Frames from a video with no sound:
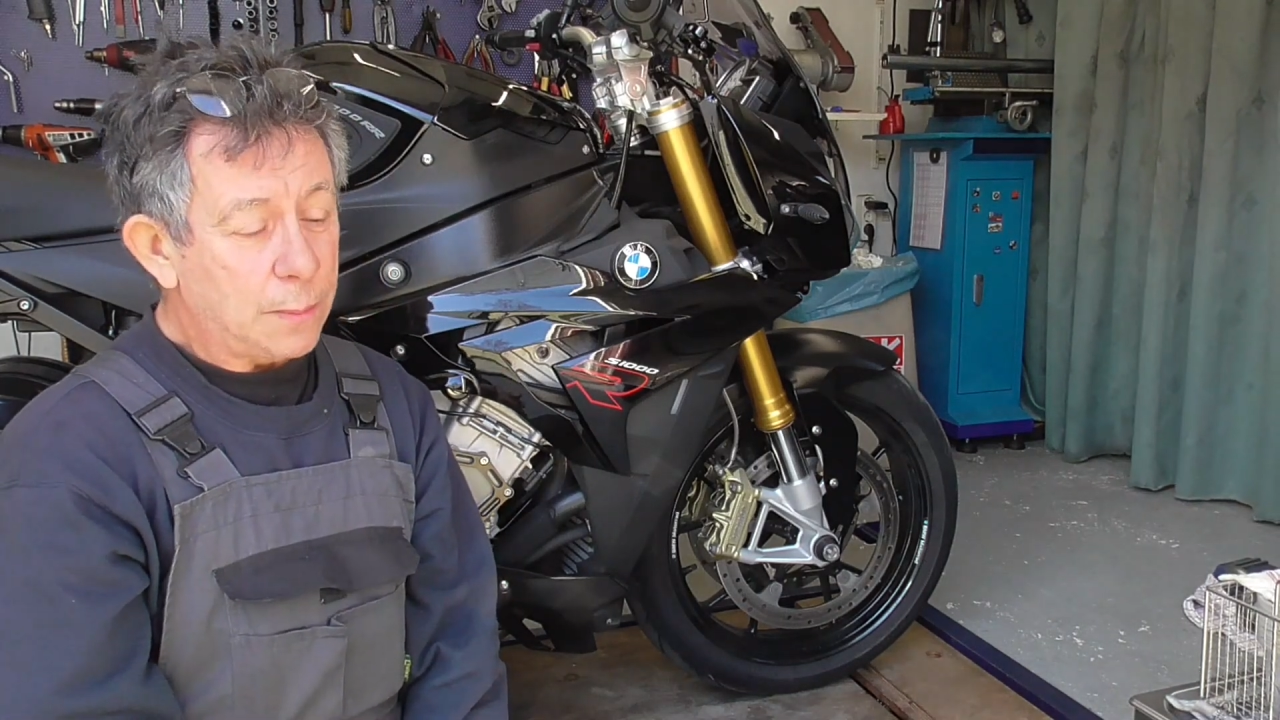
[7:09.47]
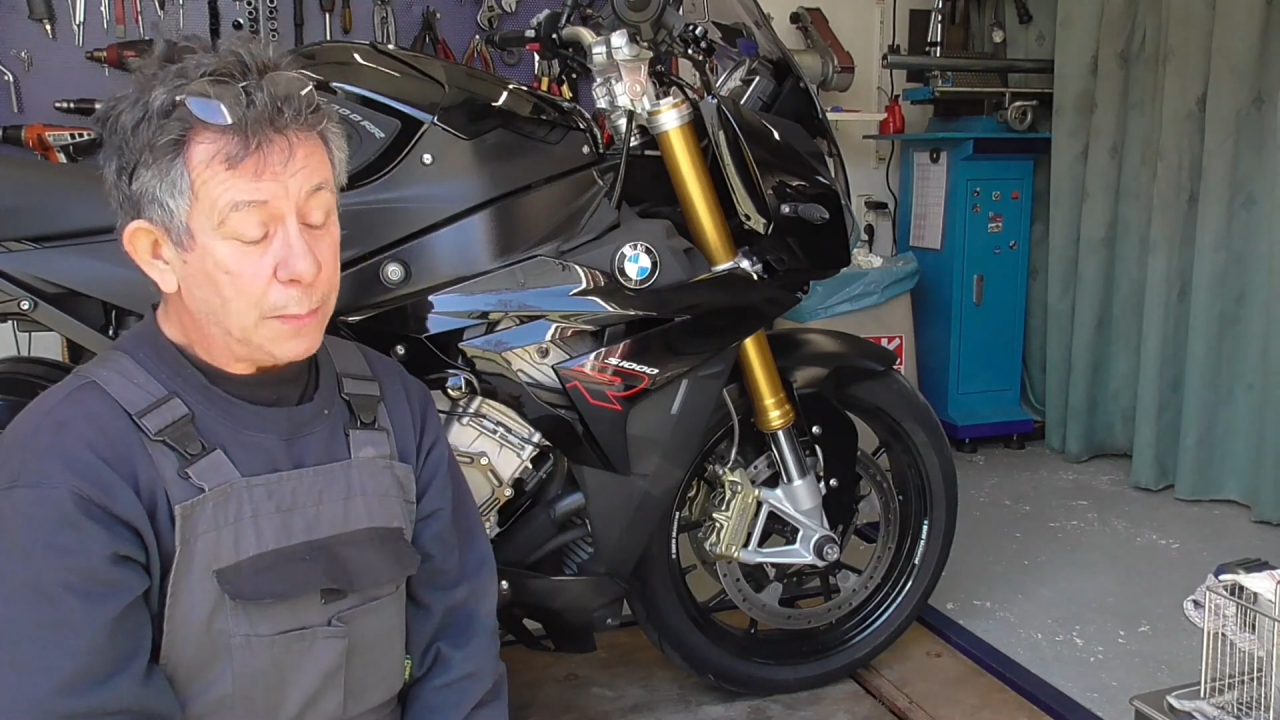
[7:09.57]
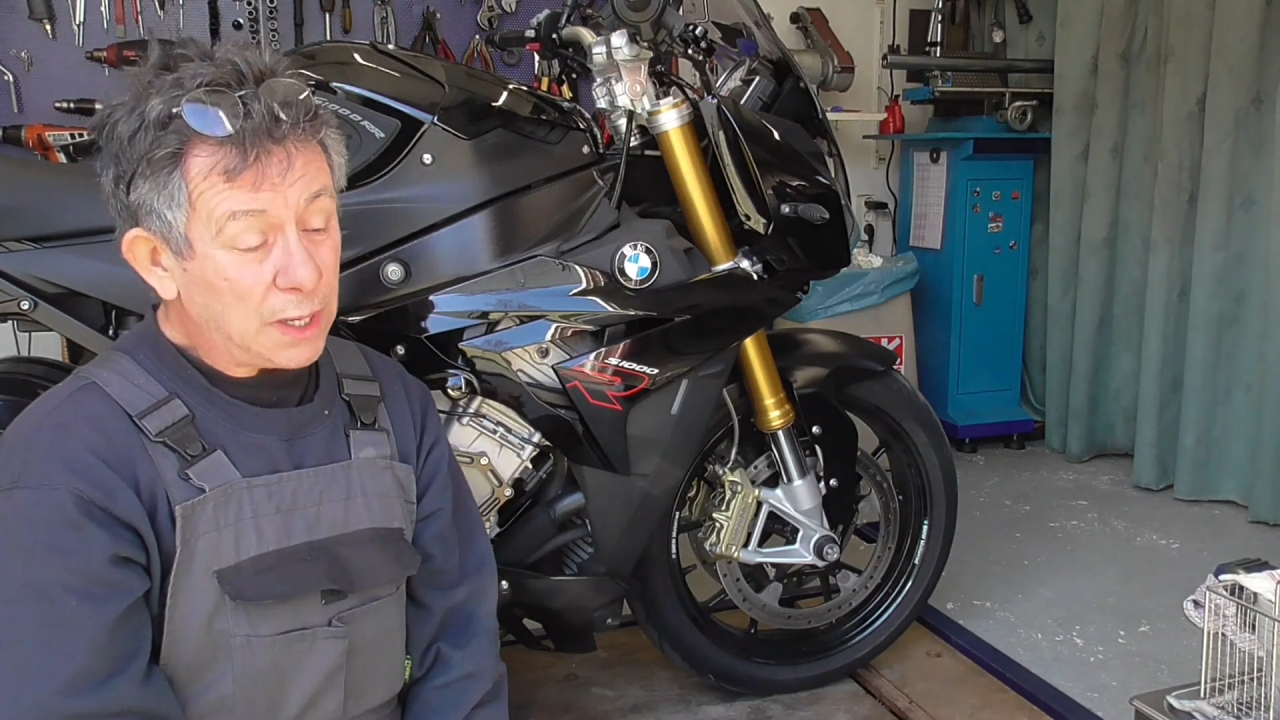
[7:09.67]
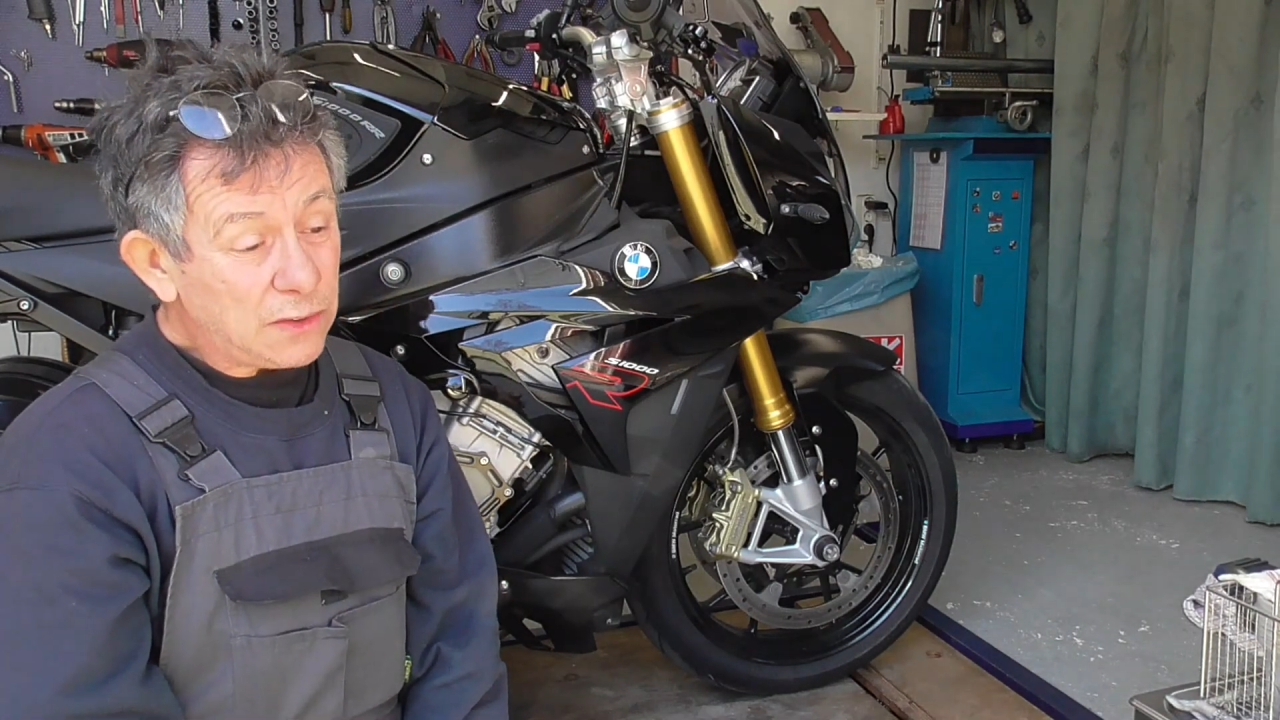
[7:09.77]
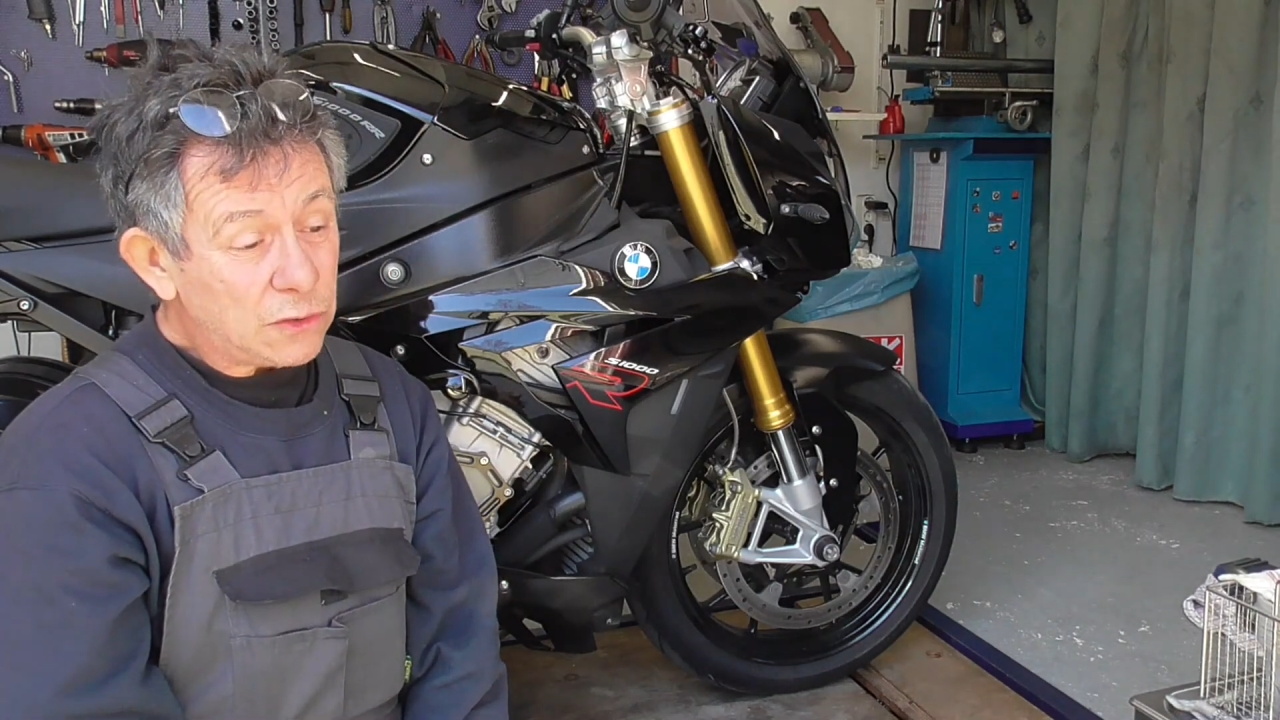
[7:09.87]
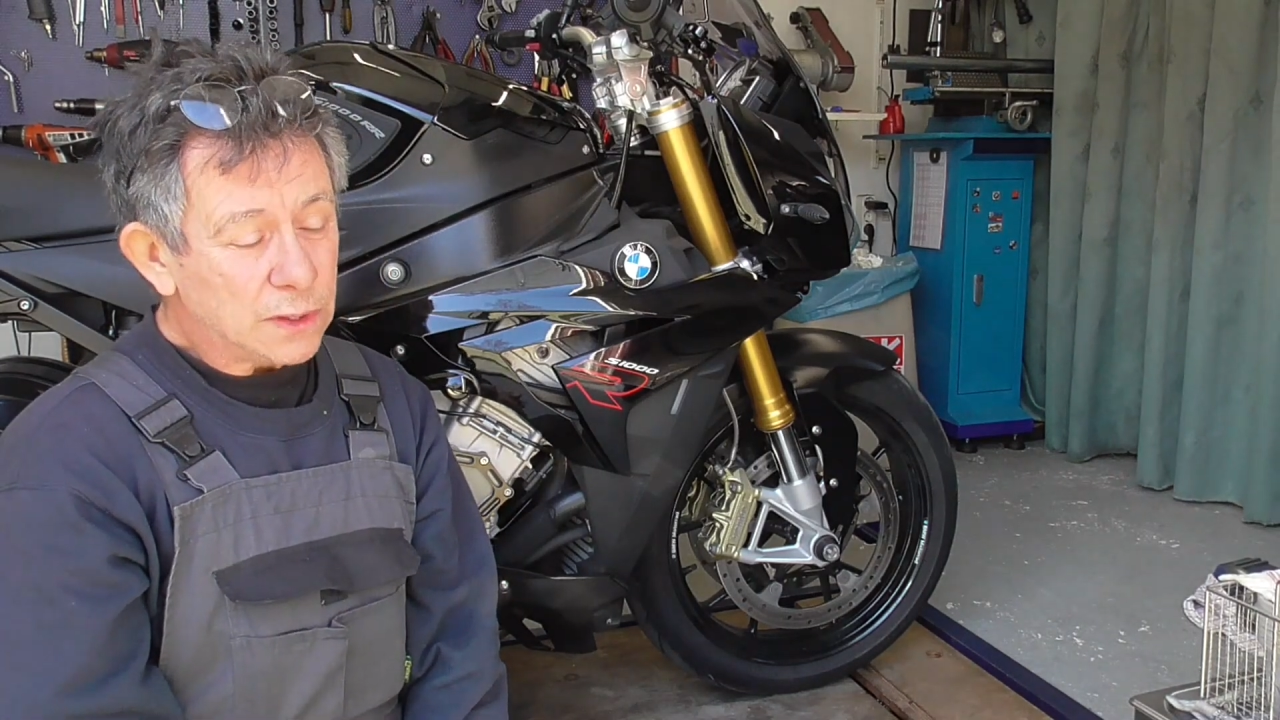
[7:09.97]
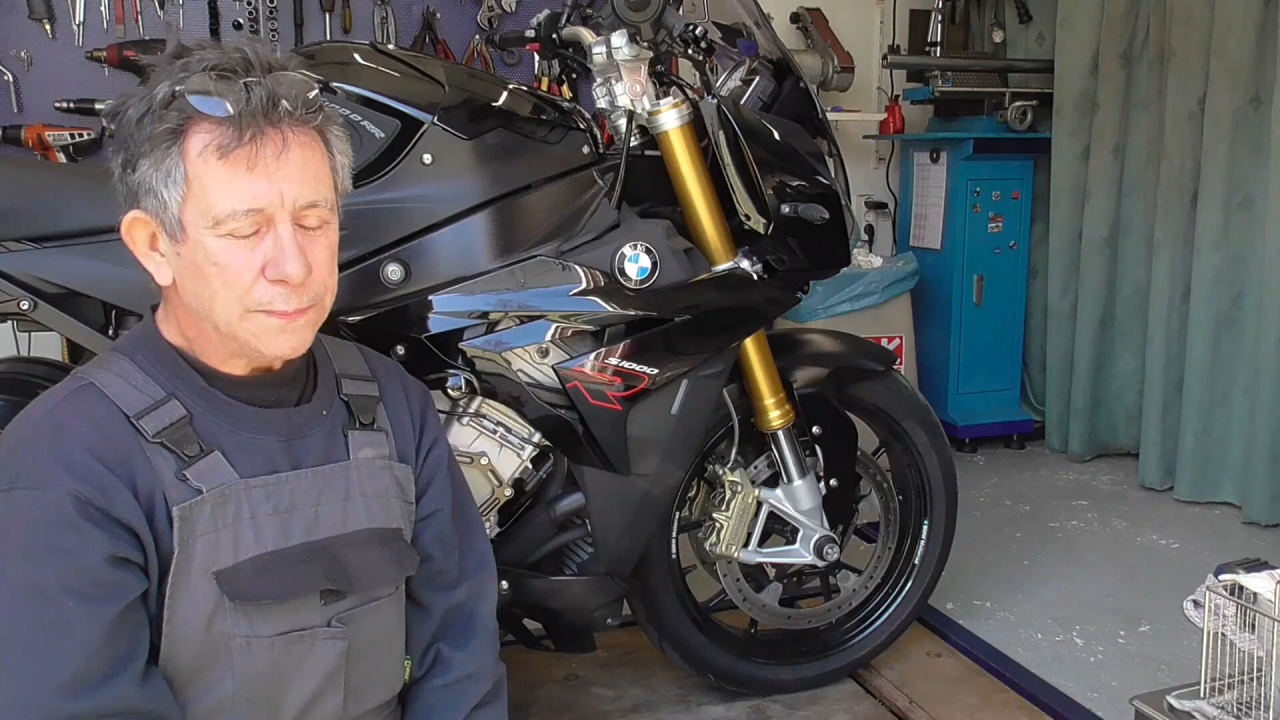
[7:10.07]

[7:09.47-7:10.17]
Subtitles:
but